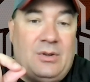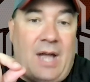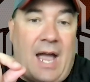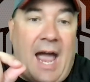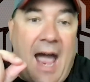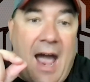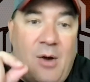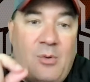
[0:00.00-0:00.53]

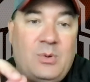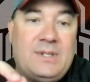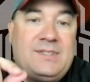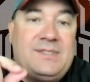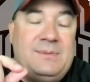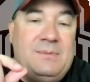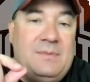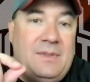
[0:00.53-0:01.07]
How
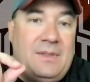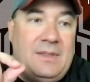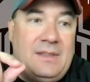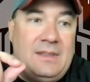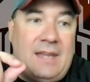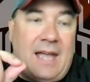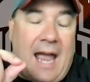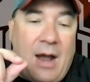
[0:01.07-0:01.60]
is
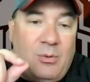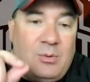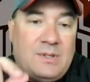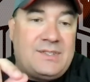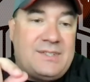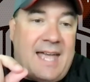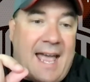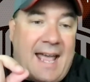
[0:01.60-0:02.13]

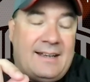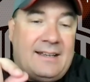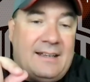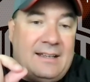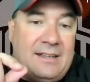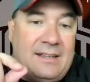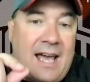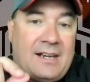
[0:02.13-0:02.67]
that
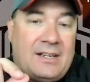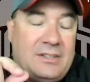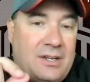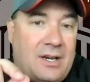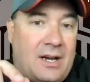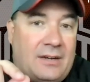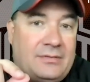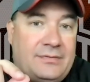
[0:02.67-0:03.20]
not
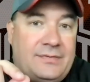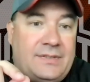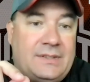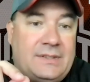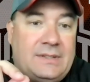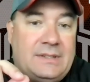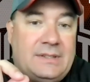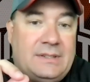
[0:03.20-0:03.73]
enough?
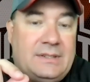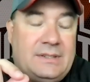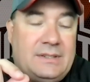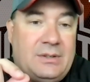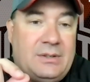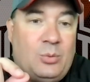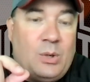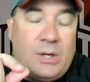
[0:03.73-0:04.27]

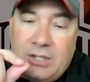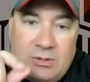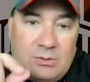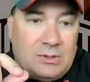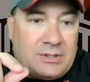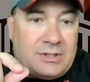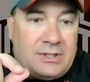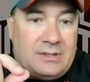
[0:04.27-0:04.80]
What are you
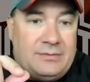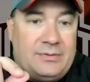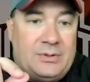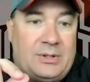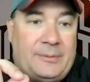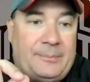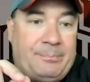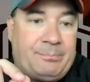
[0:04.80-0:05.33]
looking
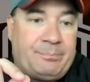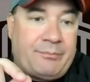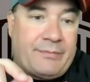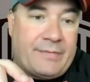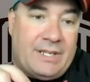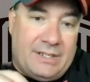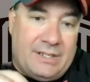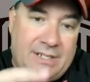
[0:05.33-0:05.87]
for?
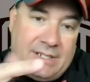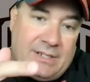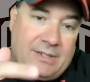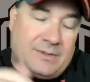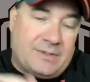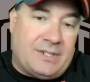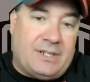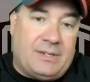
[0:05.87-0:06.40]
And he
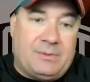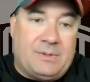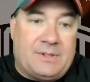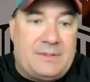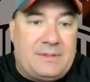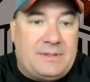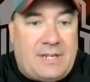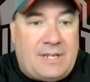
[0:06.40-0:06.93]
goes on with
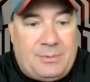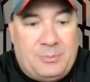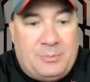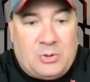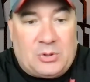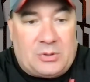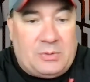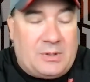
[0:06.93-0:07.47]
a couple
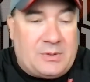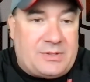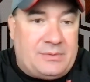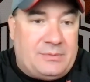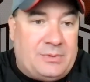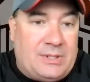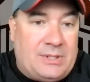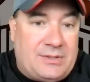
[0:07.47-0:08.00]
more quotes
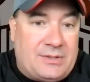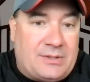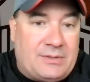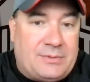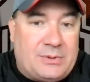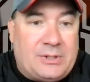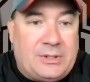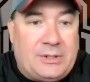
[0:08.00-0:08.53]
of what he's looking
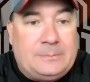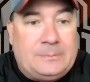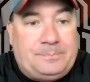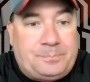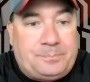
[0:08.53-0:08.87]
for here.